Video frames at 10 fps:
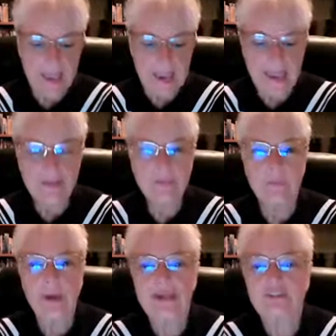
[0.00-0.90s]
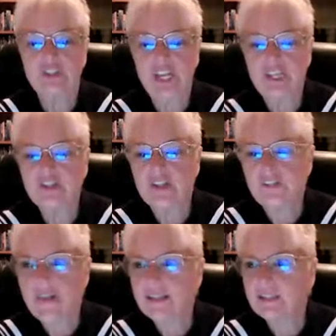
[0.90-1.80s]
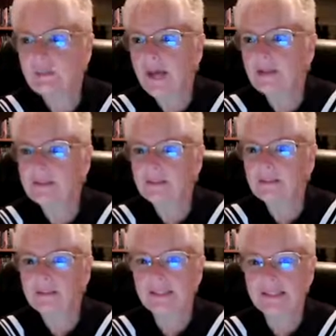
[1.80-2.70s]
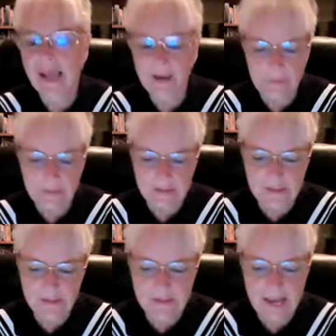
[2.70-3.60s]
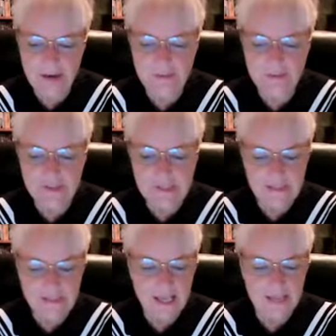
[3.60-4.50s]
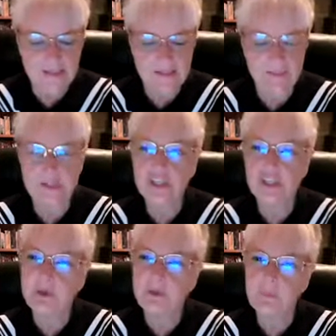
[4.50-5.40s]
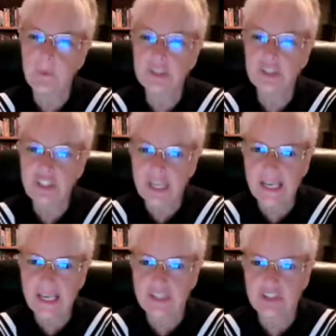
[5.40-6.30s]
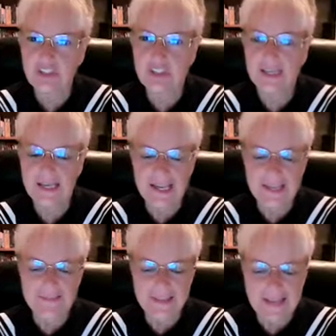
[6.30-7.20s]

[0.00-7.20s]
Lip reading: And the rate of change that they expect is not going to slow down. Fisk says that there's going to be more change in the